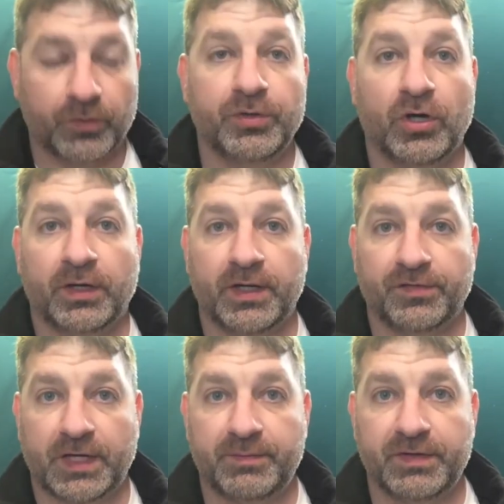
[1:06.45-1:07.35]
to be
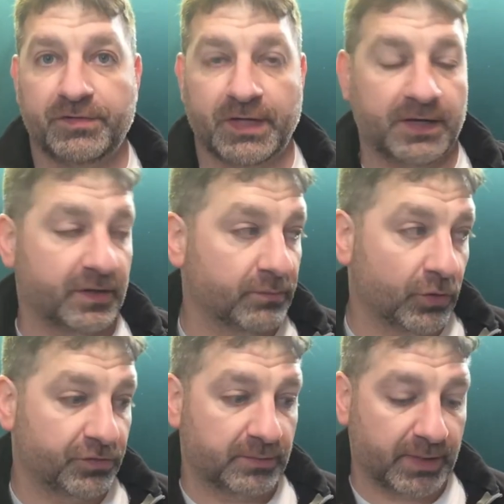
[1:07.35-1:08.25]
honest, I've been sanding
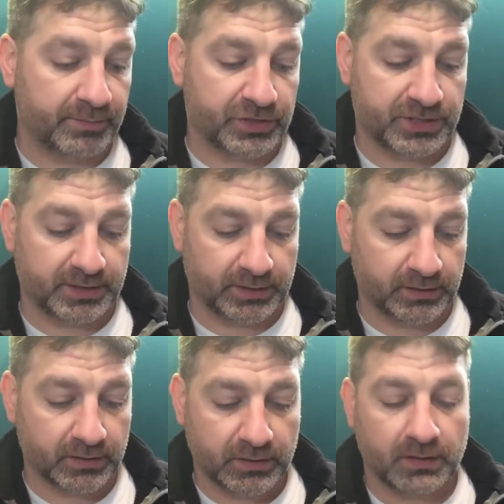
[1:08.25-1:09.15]
mostly by machine.